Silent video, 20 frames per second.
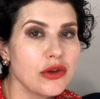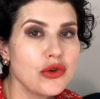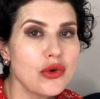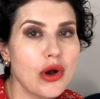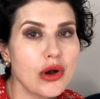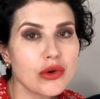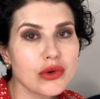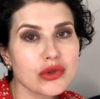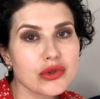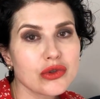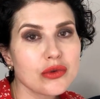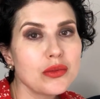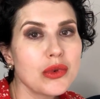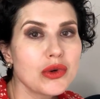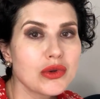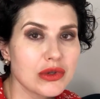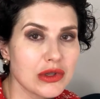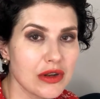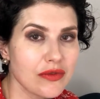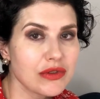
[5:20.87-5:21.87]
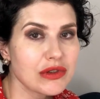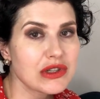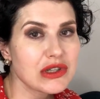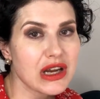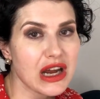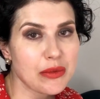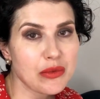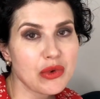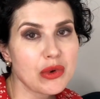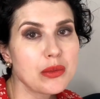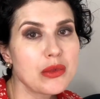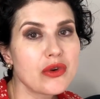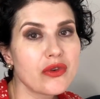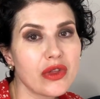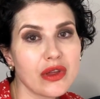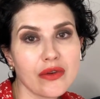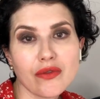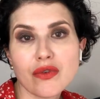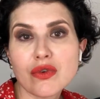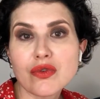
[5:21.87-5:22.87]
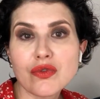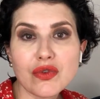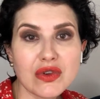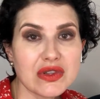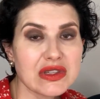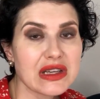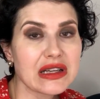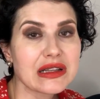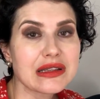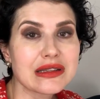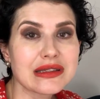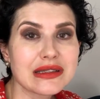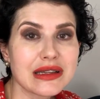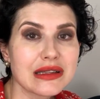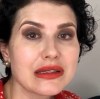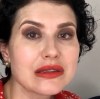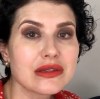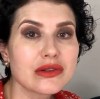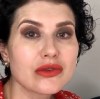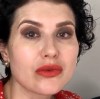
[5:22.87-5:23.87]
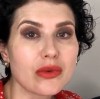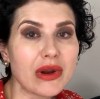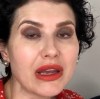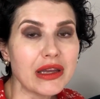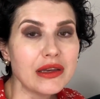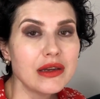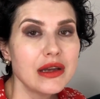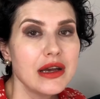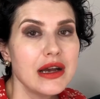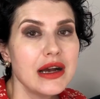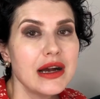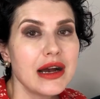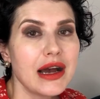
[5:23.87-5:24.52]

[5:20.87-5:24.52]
you also most of the time removing the physical sunscreen.